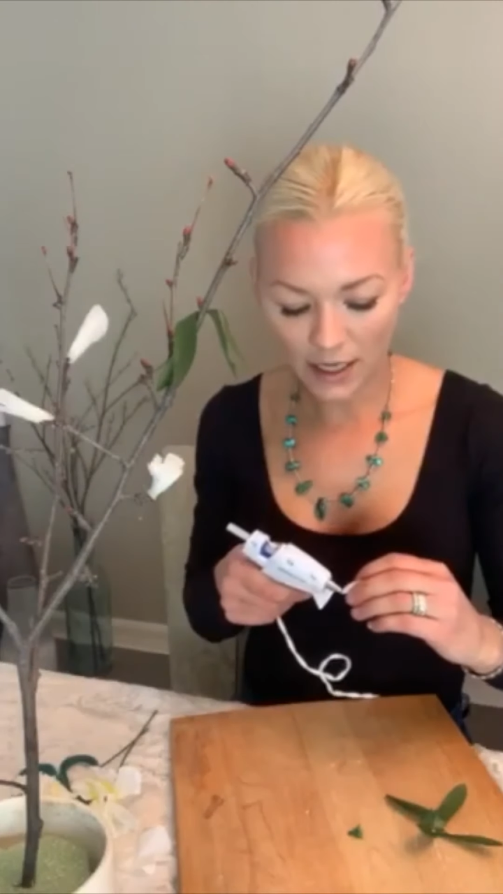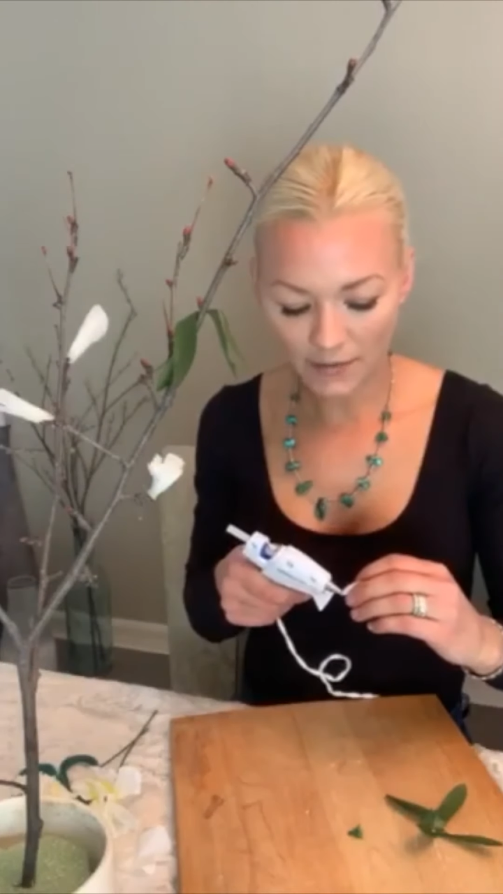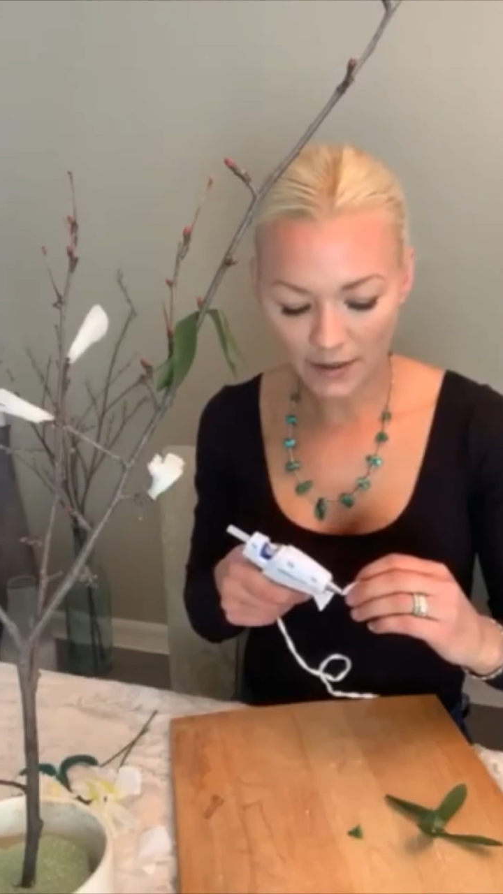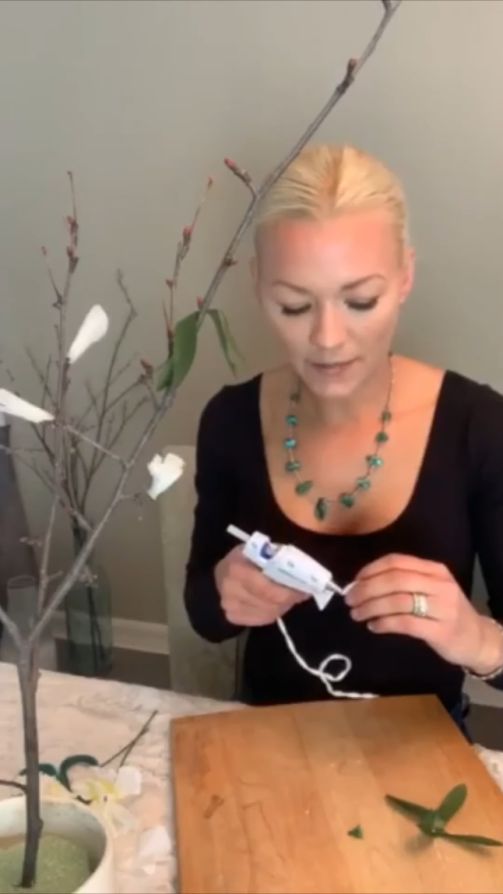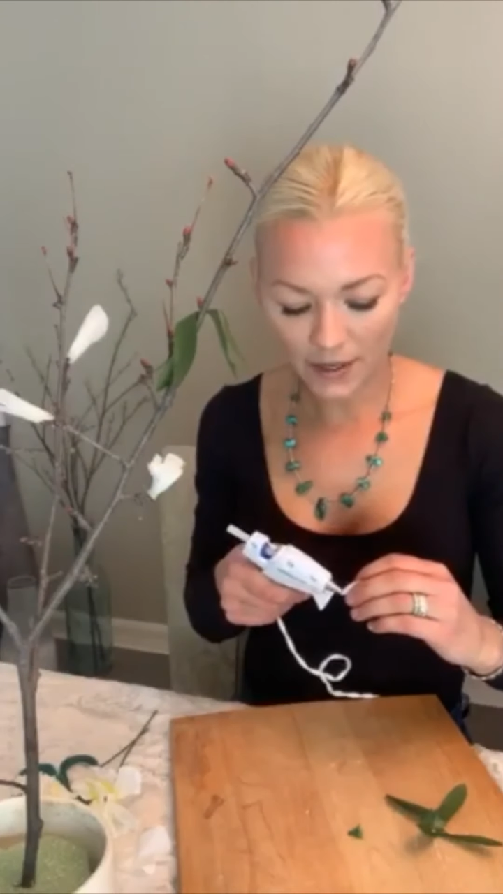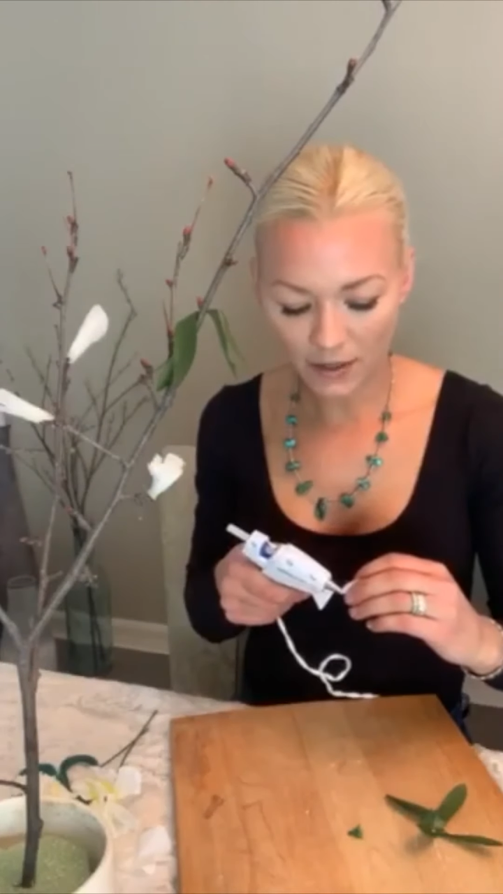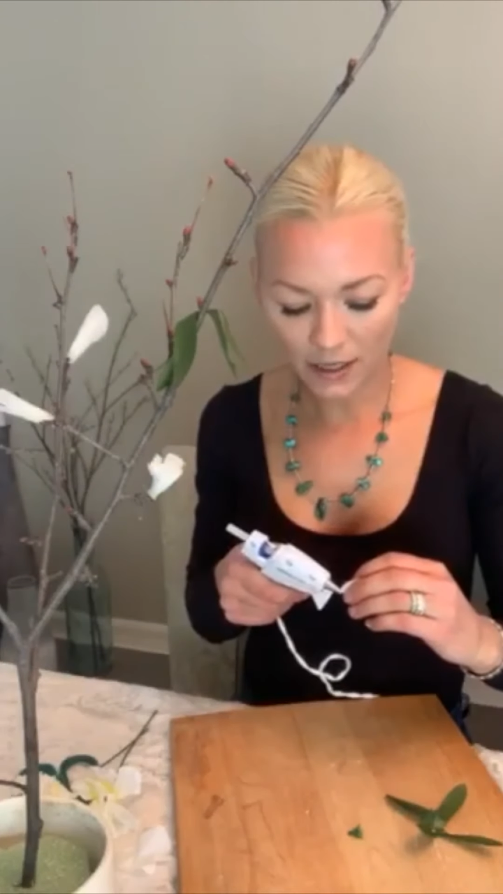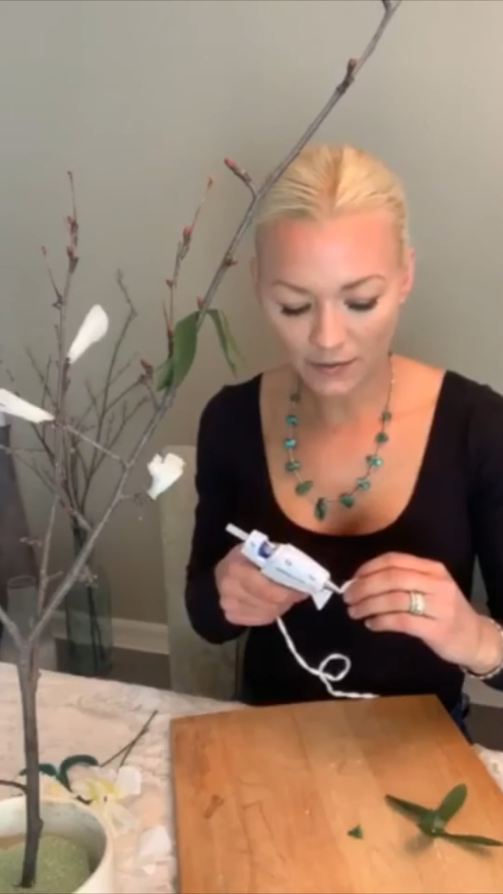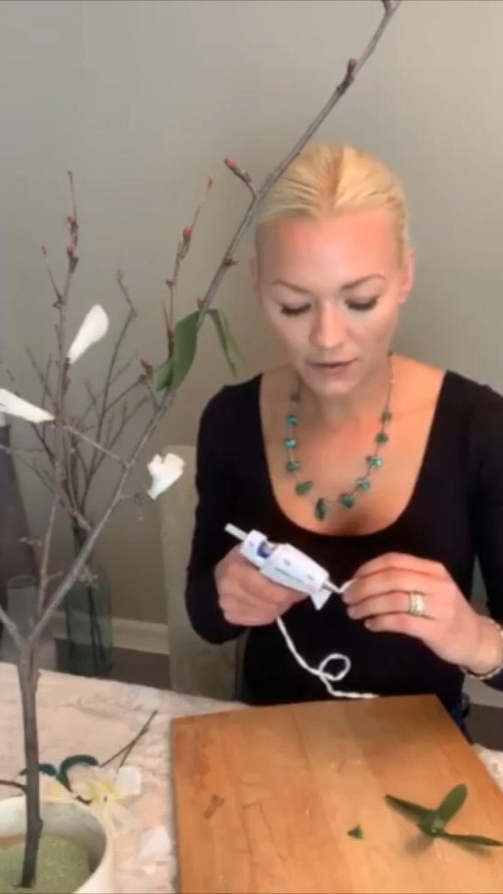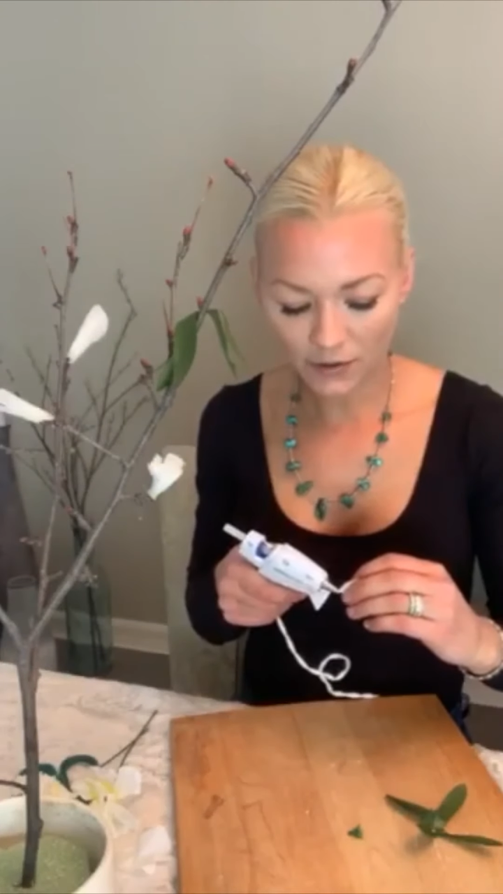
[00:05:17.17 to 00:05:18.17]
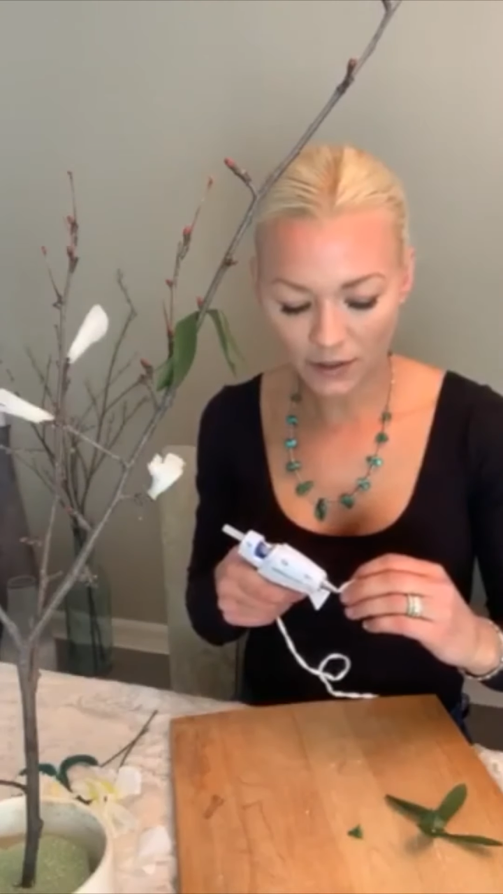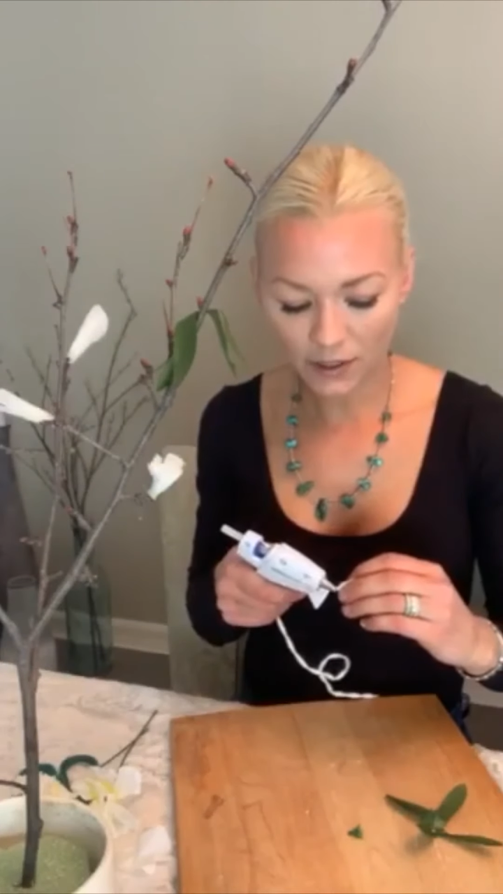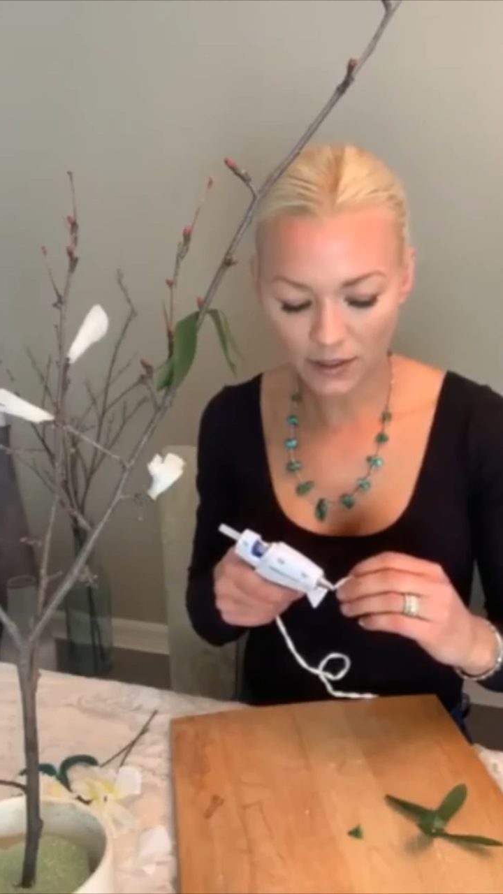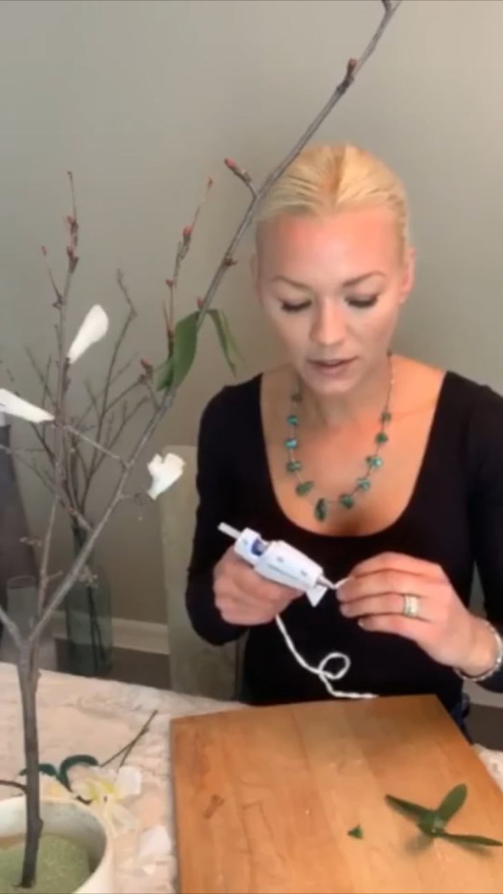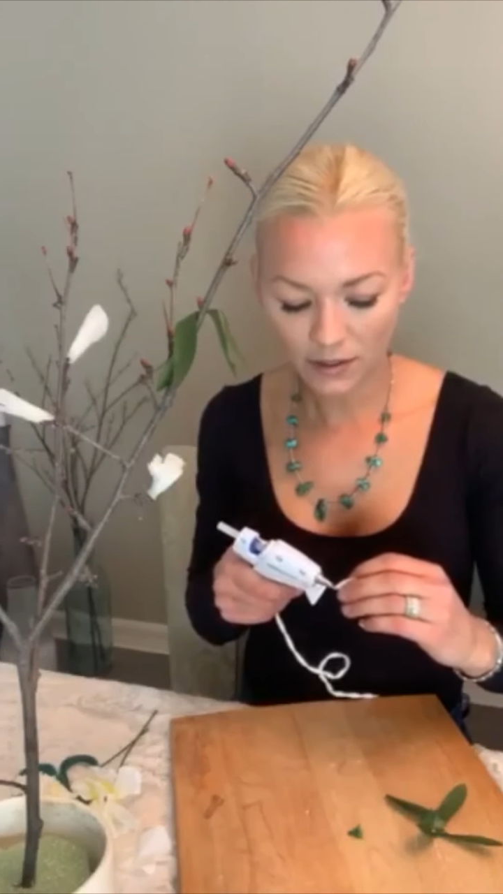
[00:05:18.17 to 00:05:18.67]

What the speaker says: add my petal afterwards.